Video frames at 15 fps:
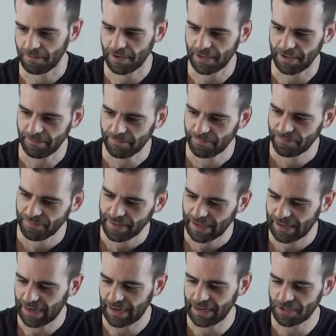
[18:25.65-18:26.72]
Okay,
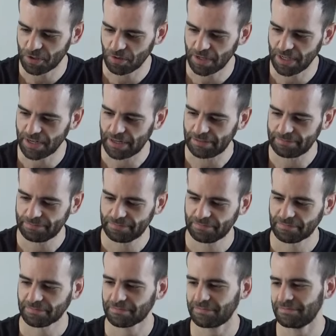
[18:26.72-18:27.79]
la lechonera.
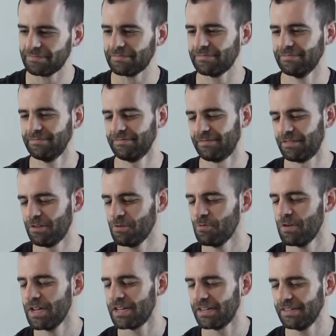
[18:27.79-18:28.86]
No
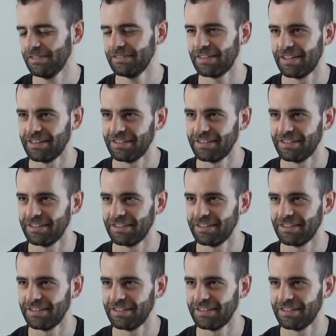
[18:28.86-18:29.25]
way, huh?